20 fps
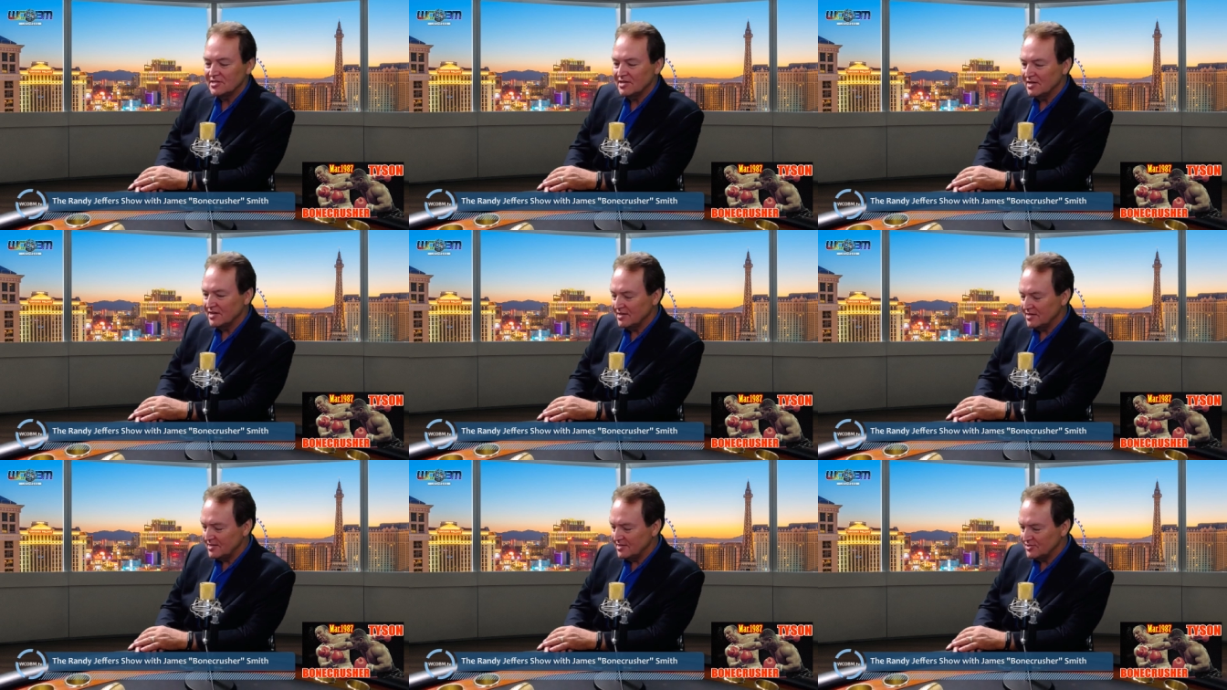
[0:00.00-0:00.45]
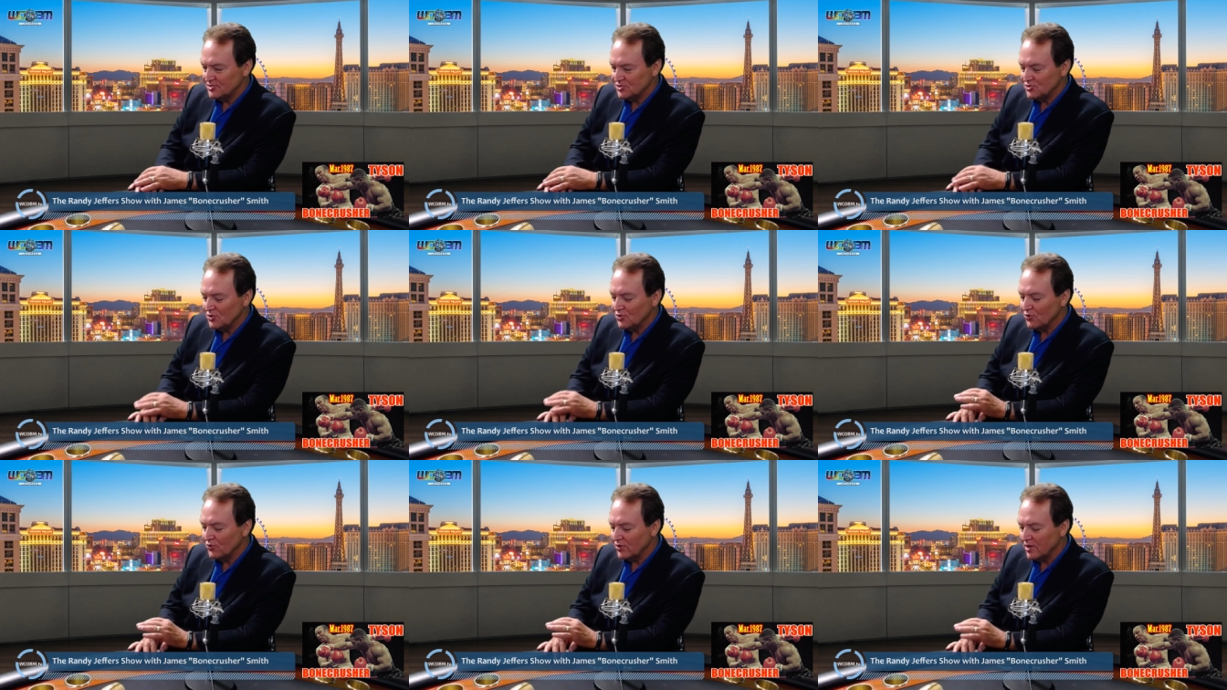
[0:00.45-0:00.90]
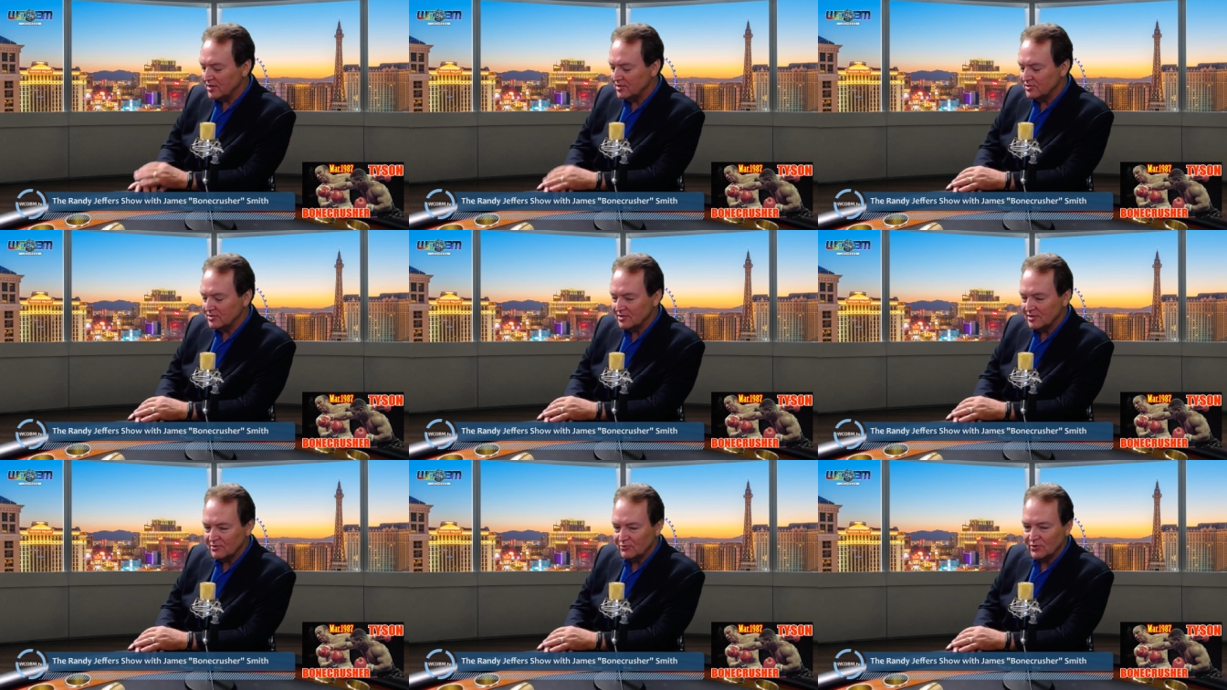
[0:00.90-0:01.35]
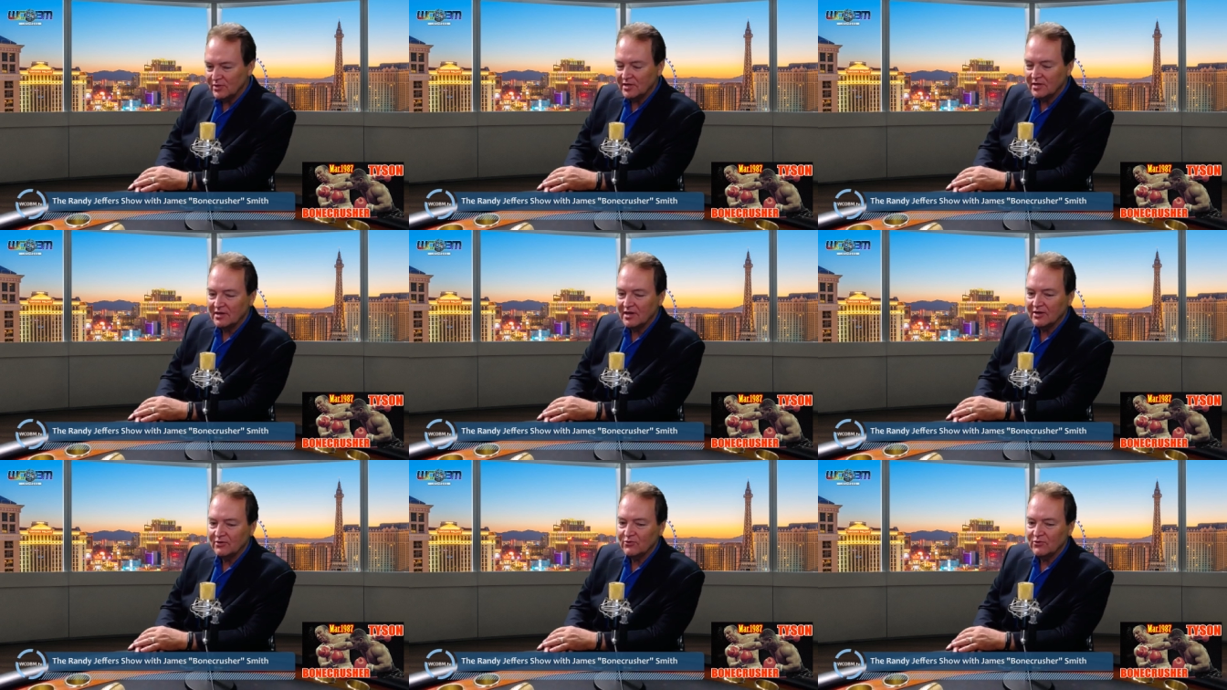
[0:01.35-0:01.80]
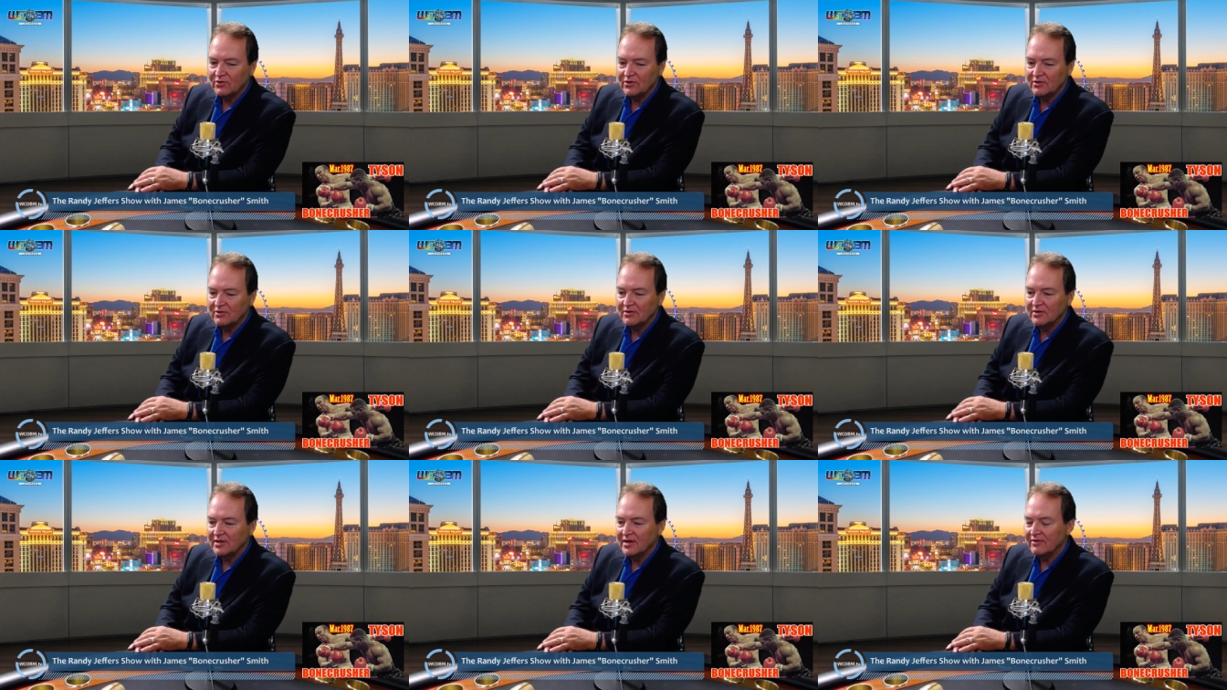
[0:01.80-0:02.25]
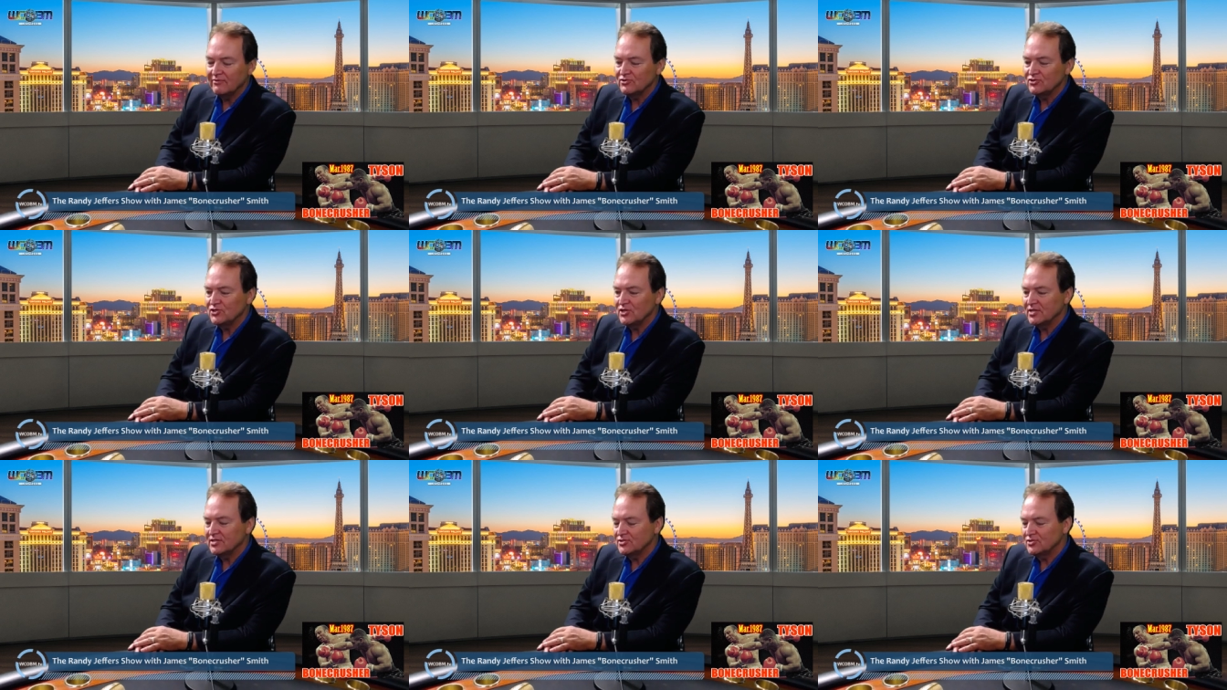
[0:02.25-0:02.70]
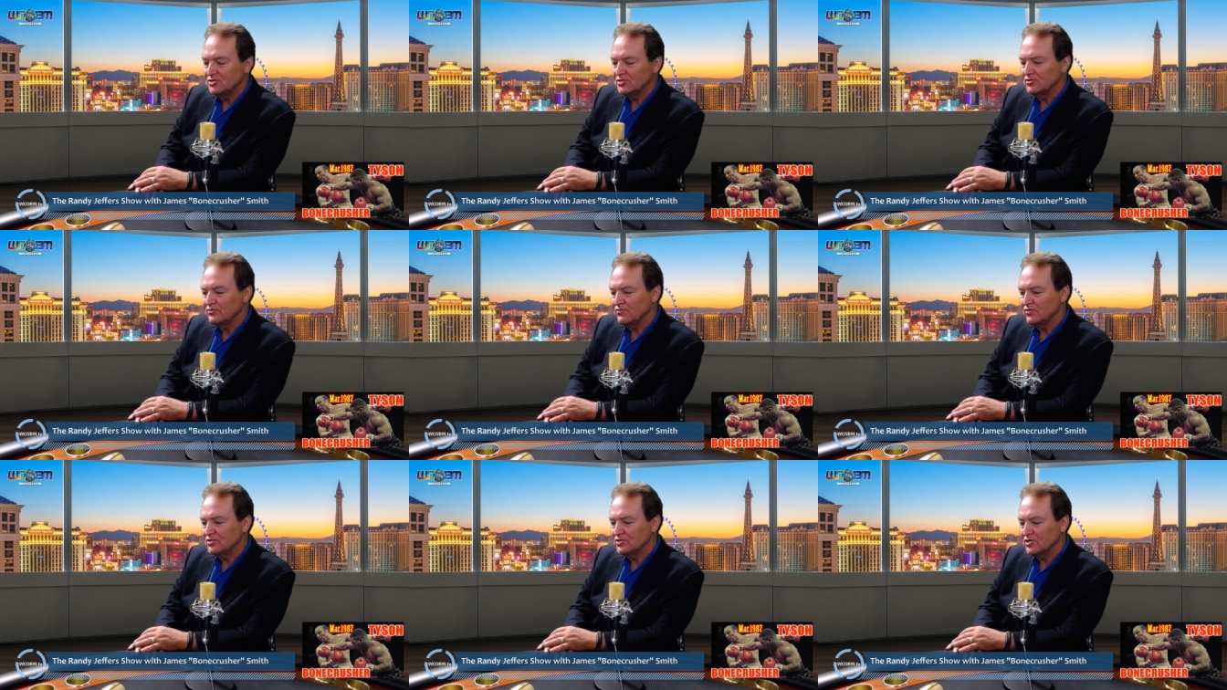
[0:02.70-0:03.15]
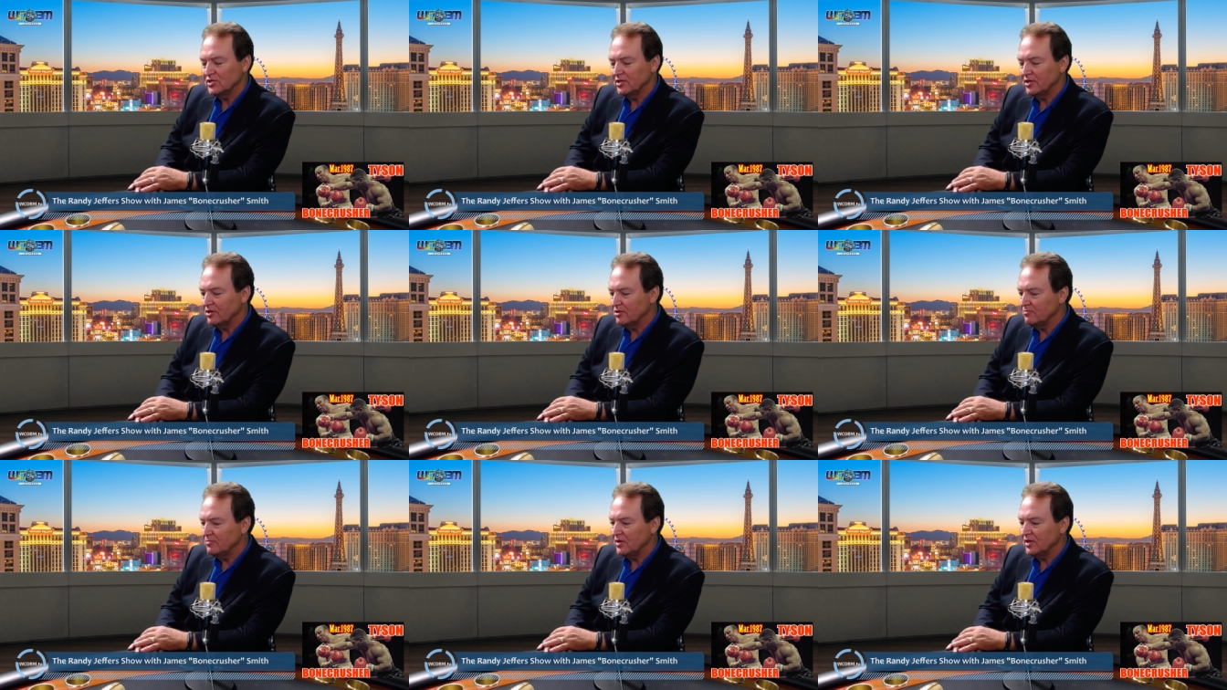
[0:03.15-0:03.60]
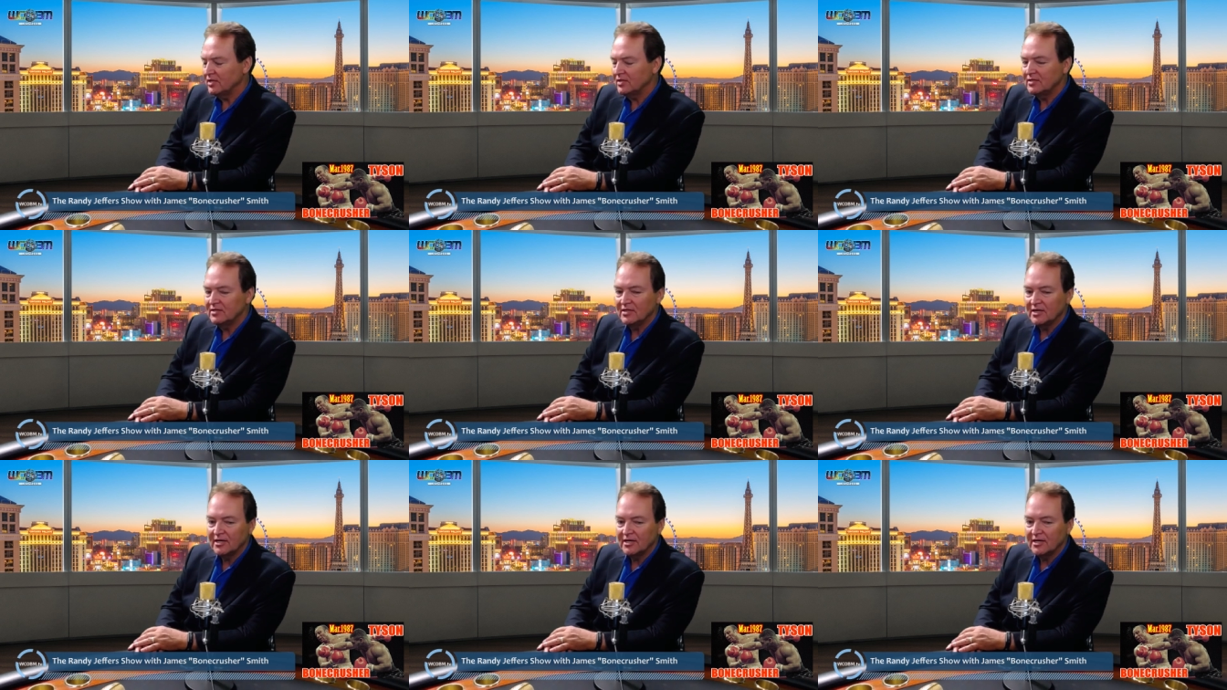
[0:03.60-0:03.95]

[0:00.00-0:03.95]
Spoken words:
it's so great to reconnect with you and have a chance to just visit a little bit.